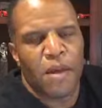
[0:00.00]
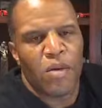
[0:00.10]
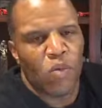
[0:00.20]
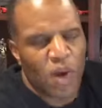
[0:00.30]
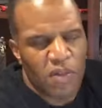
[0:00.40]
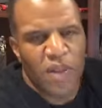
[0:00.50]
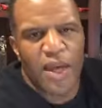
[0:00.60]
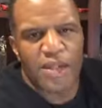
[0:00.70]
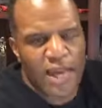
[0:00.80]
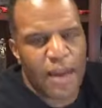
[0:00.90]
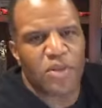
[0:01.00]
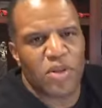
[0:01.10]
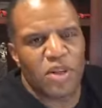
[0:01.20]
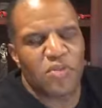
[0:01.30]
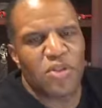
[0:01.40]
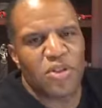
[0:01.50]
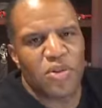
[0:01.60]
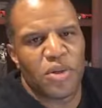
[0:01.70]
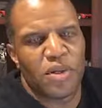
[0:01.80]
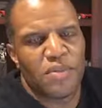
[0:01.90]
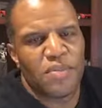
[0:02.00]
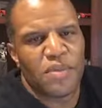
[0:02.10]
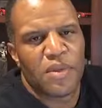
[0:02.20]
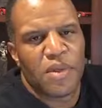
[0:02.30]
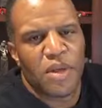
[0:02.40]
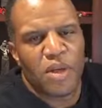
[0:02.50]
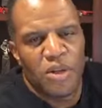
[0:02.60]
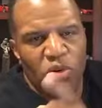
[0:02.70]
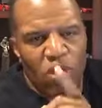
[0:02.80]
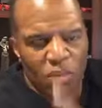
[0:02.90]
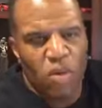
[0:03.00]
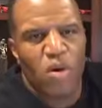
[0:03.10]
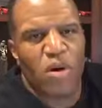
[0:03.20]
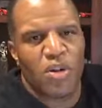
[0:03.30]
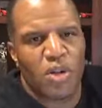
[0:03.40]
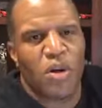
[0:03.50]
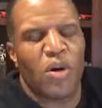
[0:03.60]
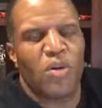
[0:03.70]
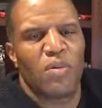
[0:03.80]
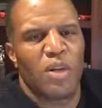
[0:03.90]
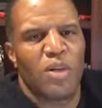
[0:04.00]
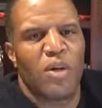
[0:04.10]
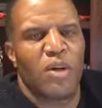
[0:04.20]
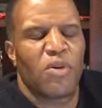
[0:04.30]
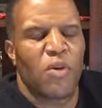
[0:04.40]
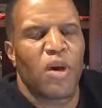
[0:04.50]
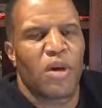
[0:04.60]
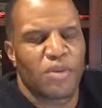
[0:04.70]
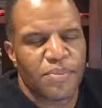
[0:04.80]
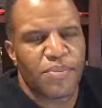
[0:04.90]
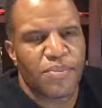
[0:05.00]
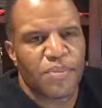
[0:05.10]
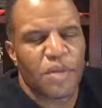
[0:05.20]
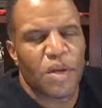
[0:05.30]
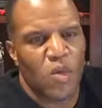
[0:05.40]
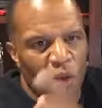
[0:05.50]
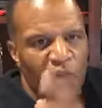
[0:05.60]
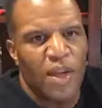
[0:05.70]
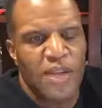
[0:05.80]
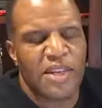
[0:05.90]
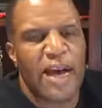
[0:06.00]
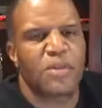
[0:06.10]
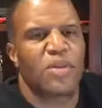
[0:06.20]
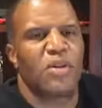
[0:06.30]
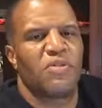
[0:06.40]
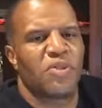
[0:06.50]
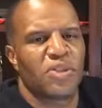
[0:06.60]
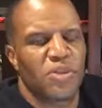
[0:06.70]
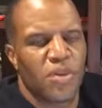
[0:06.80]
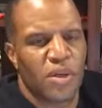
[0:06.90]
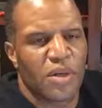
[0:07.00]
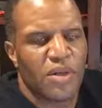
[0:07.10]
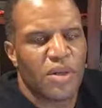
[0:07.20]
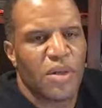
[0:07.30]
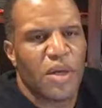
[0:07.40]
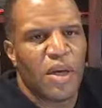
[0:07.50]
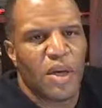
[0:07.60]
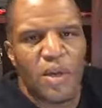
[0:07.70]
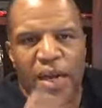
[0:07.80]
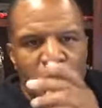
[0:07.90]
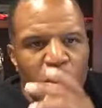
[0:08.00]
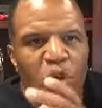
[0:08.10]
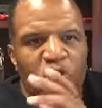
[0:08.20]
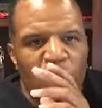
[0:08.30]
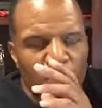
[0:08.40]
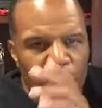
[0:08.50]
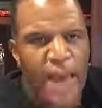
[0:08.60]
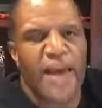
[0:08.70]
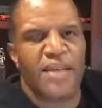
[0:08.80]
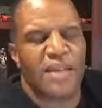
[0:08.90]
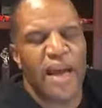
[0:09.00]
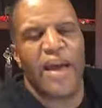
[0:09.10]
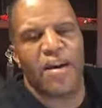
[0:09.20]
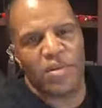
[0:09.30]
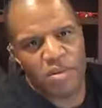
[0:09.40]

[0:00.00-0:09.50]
One thing is absolutely for sure. You are more on your own than you ever were. One thing is absolutely for sure. You got to move from mad as hell